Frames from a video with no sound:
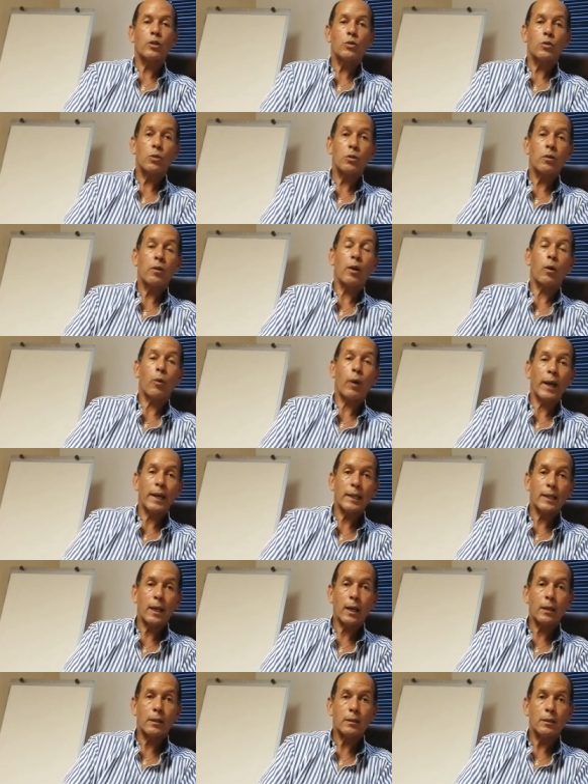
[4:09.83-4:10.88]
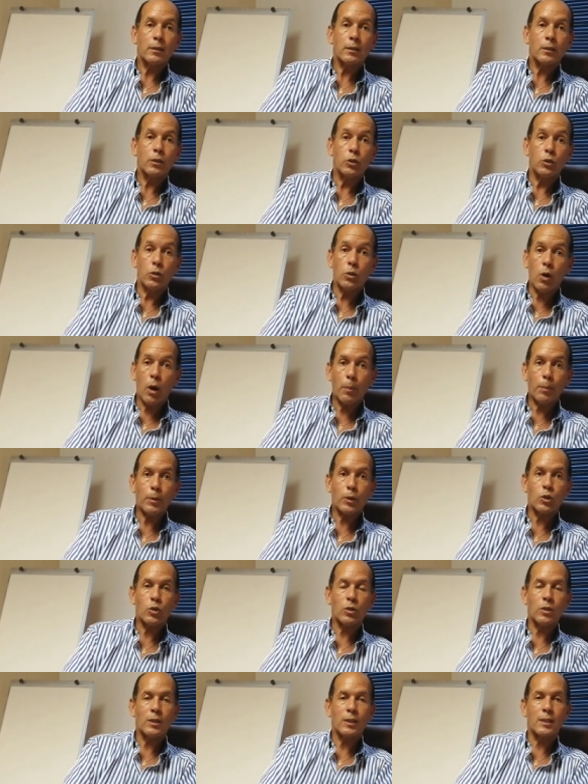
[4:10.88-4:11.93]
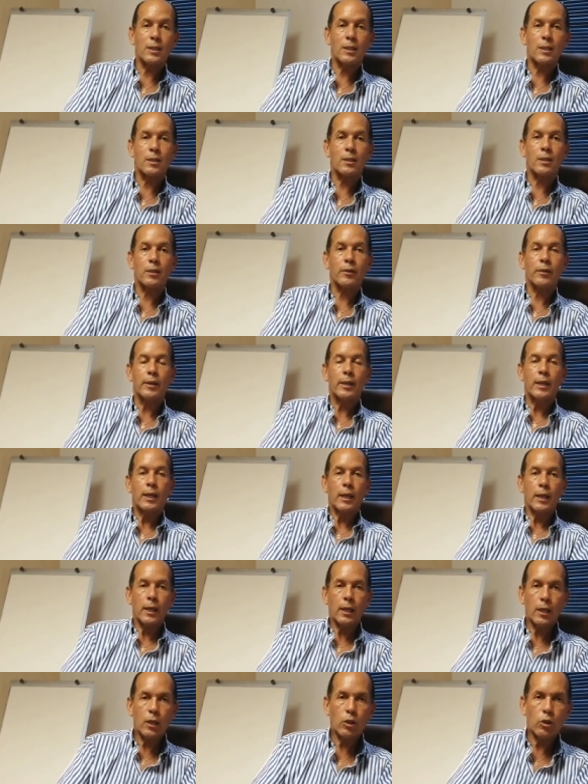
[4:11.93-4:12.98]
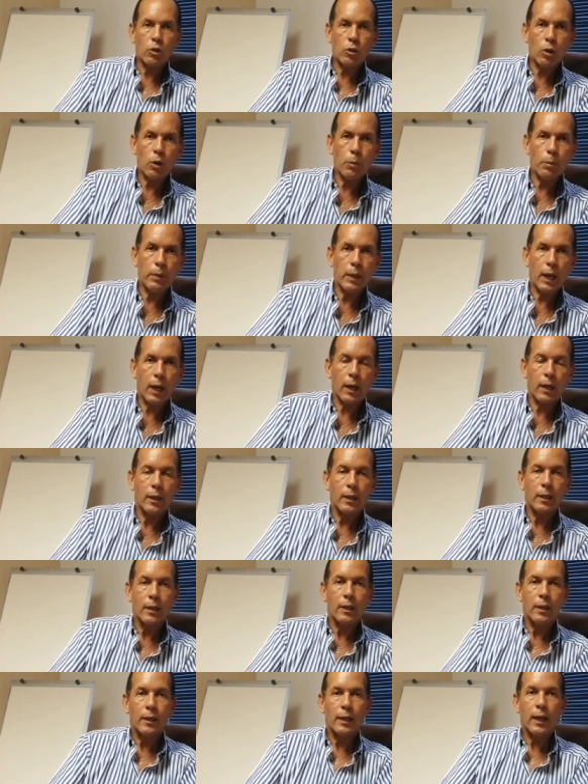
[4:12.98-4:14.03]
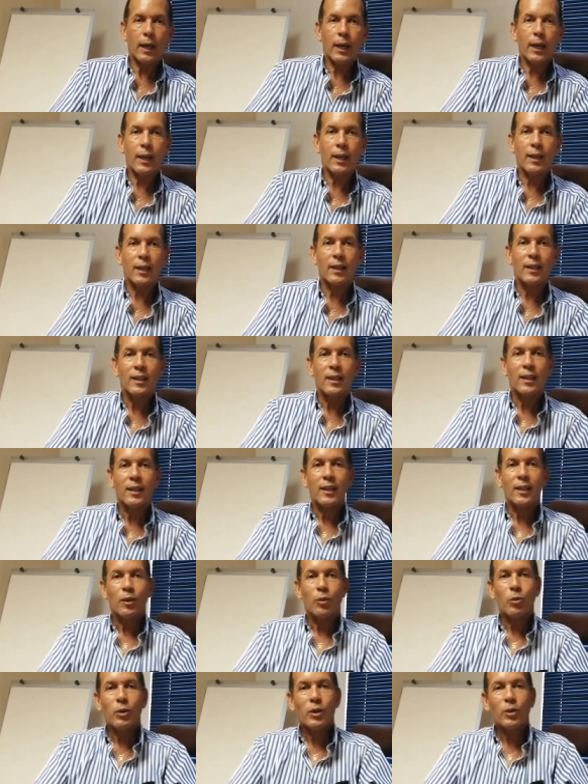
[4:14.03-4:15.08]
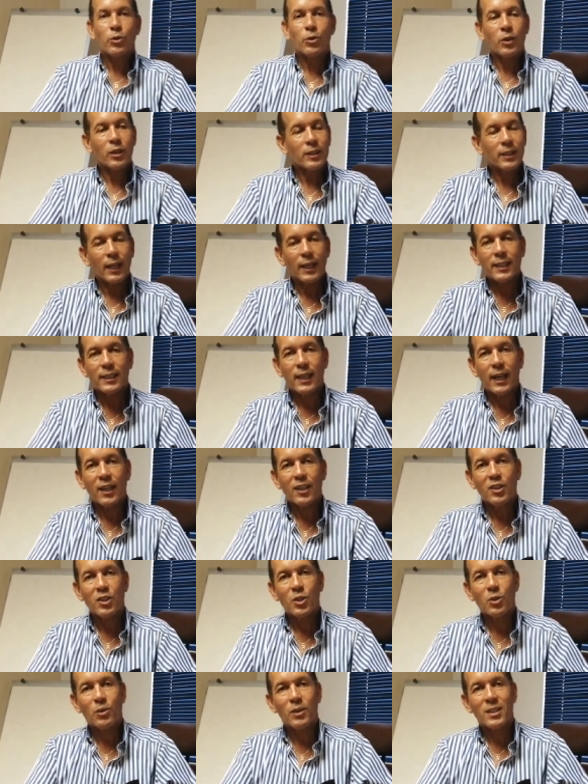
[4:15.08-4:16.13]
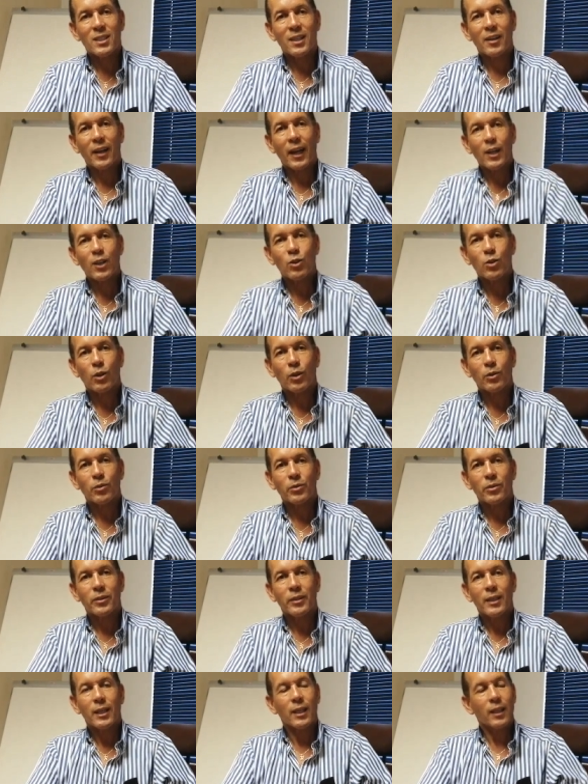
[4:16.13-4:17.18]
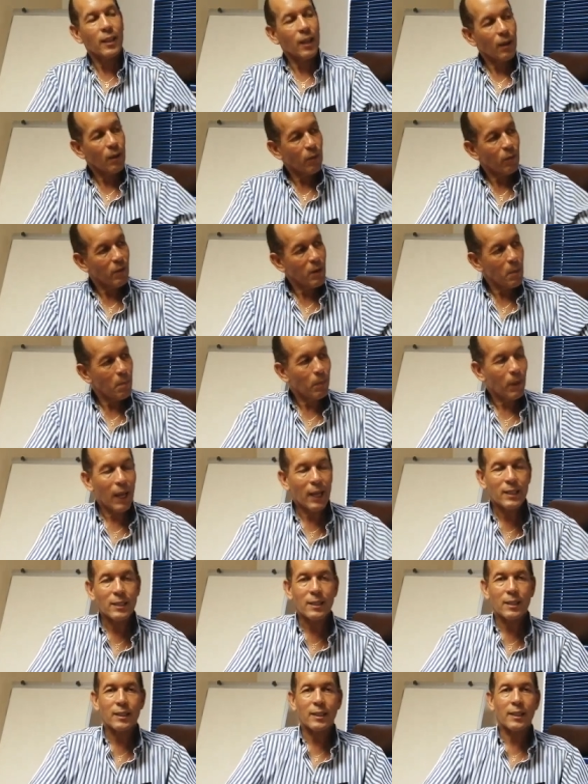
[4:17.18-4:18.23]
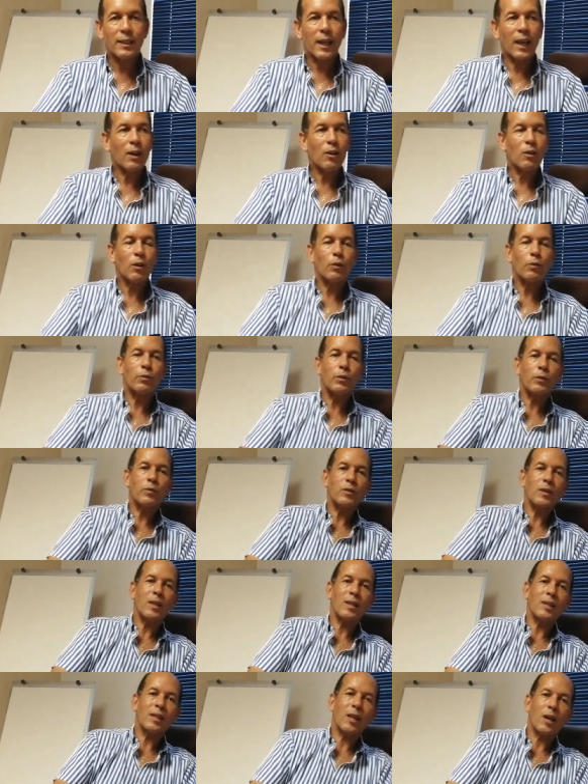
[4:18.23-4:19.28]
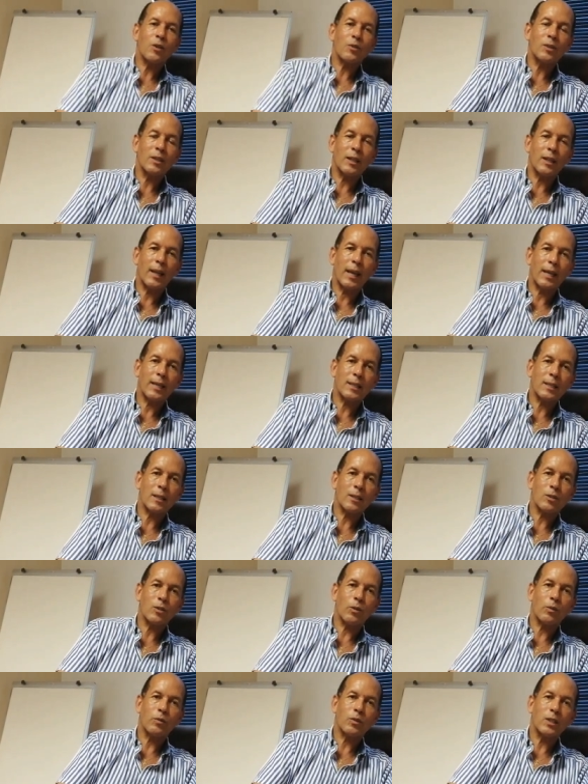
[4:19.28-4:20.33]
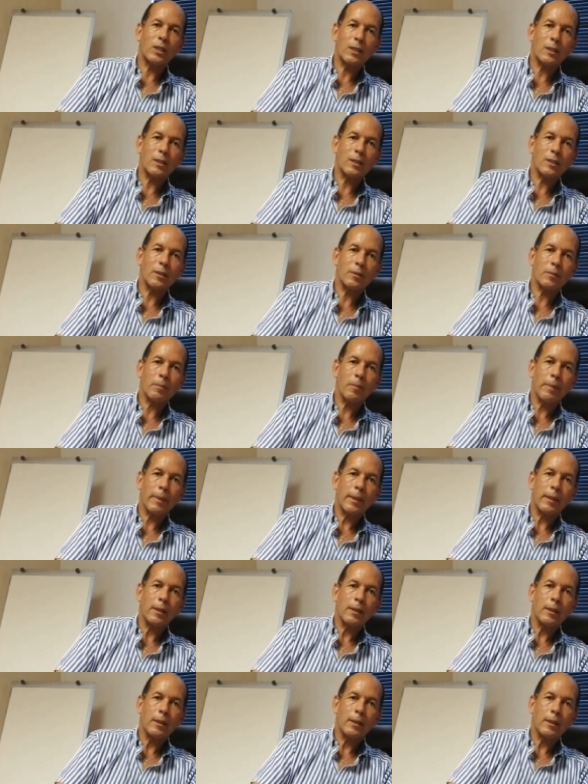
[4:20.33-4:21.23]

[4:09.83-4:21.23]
going to rwanda new opportunities ethiopia hey we thought that country was a write-off. They've replanted an area of 15,000 hectares of trees.